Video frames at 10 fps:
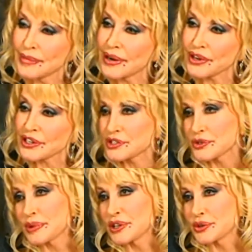My
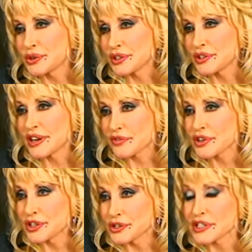records have been doing good there
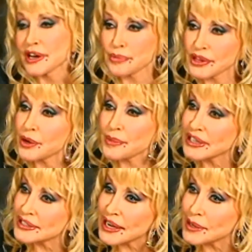for years, and I've been there
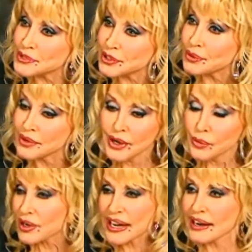many times, so
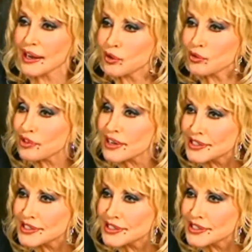we're kind of like old